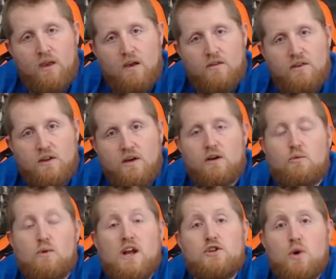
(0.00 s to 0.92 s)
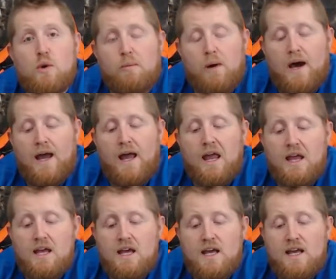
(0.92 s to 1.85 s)
RetroPie,
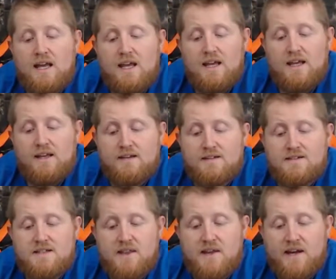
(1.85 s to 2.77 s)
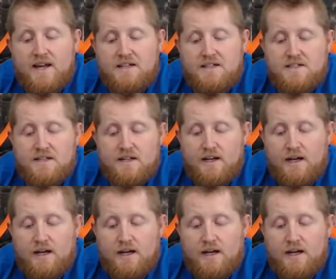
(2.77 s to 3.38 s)
is that